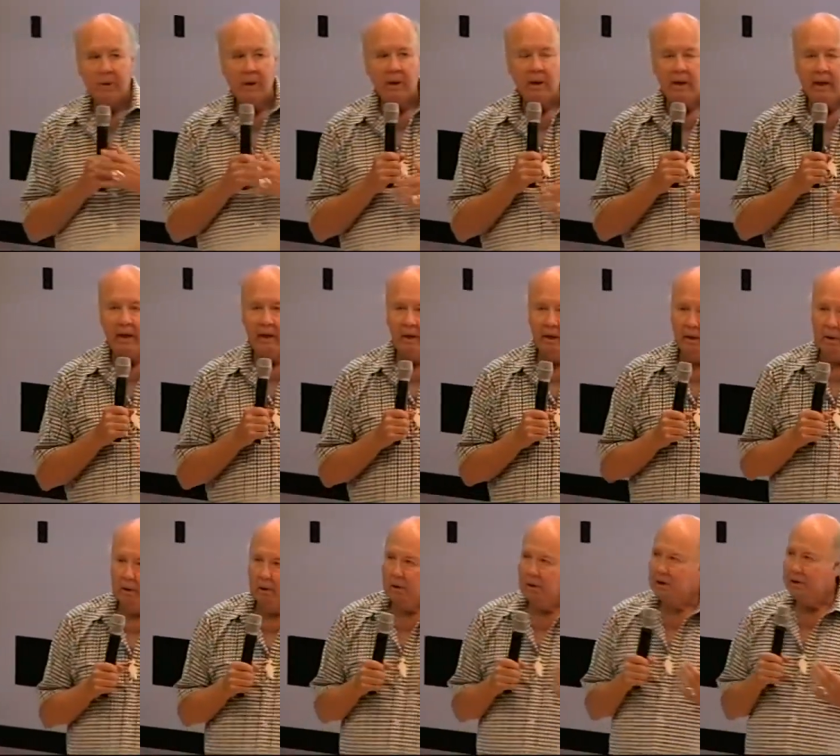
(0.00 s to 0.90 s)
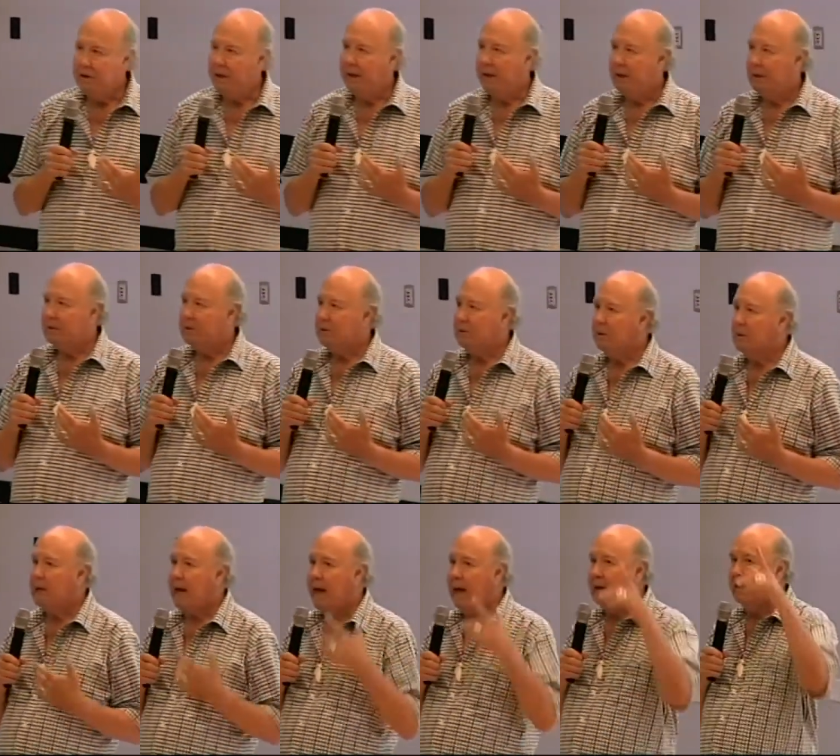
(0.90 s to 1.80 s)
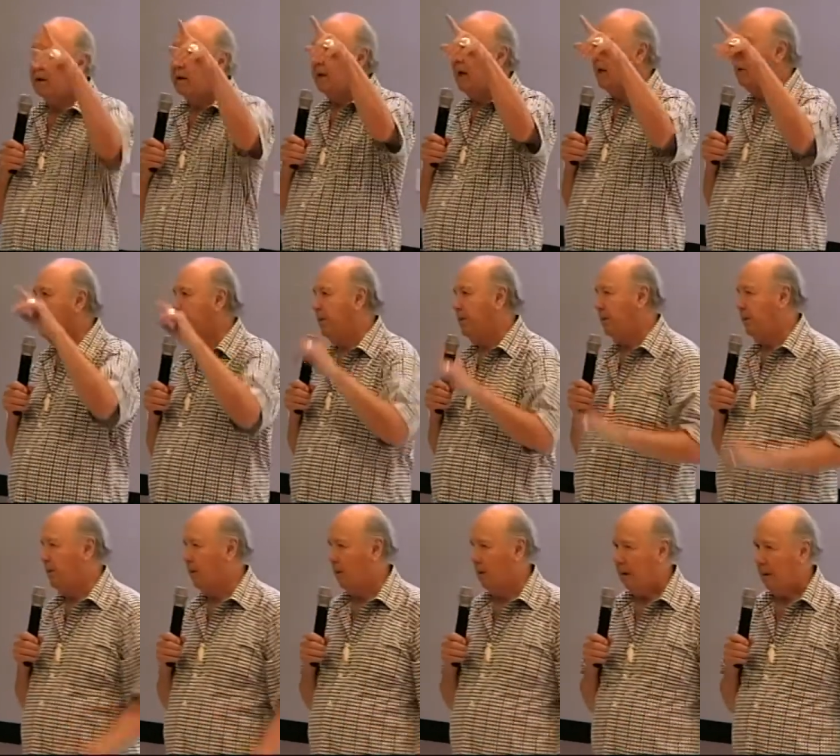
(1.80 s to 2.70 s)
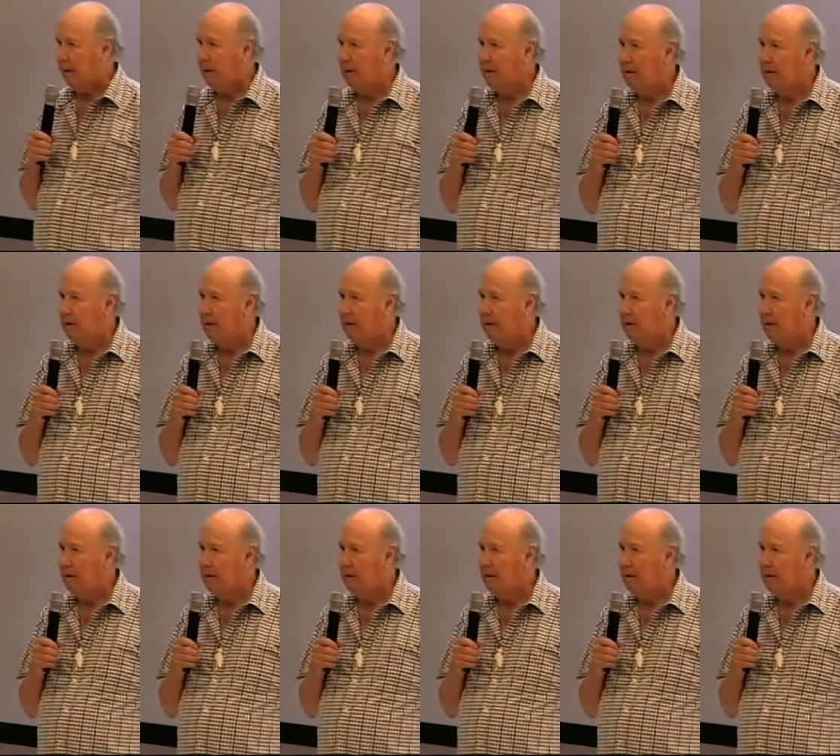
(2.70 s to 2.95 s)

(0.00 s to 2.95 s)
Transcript: a negotiator to Canandaigua, New York,